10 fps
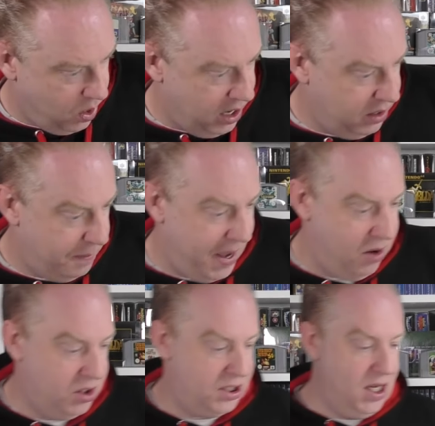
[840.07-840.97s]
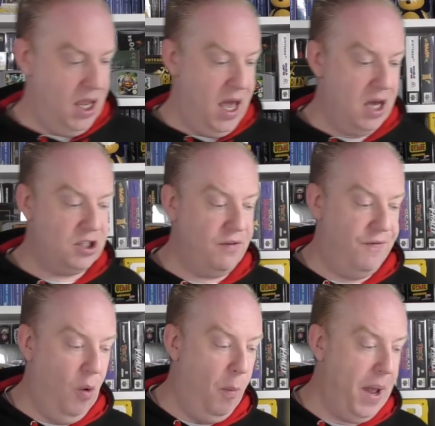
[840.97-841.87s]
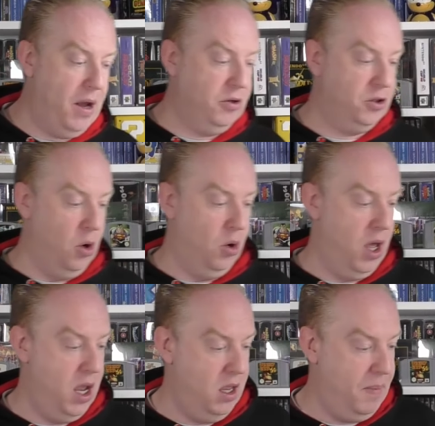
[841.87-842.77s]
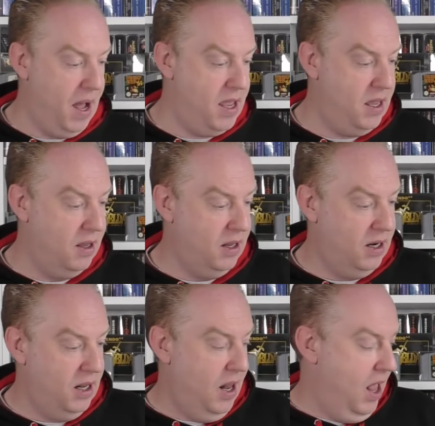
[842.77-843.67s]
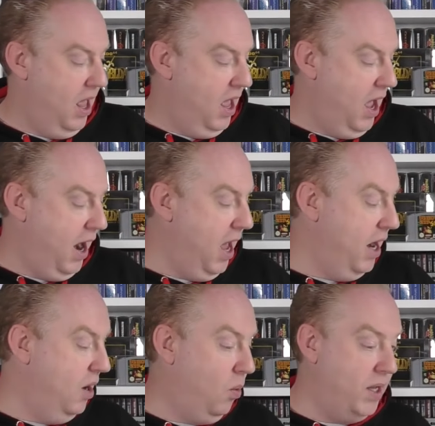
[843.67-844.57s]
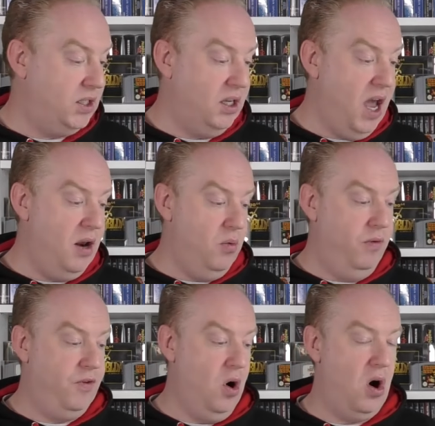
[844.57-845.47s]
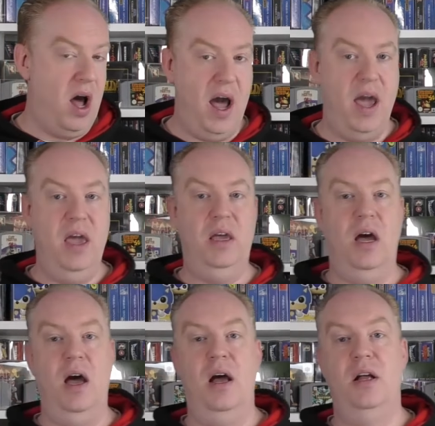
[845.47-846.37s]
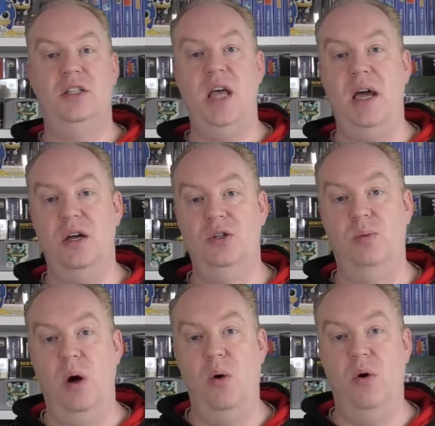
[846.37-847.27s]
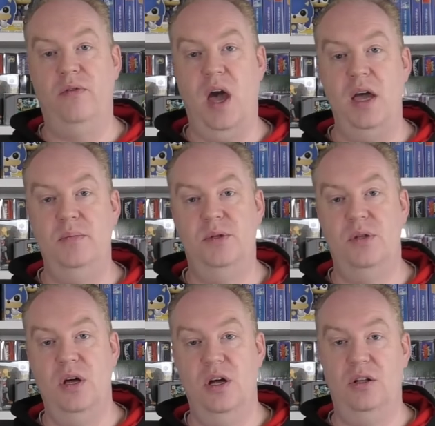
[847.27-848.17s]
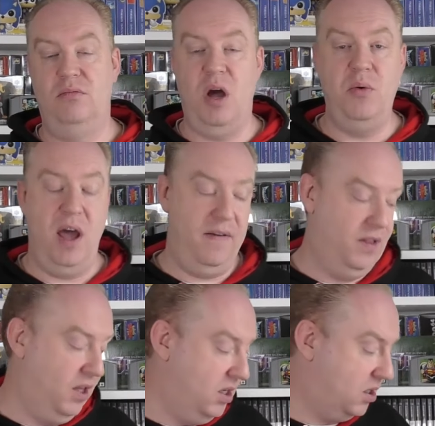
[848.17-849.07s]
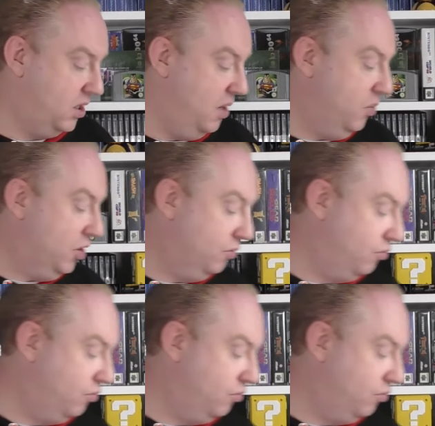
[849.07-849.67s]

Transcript: one, £1 at CEX, £4 on eBay. And then once again we've got a stack as well of games that don't have the discs in, which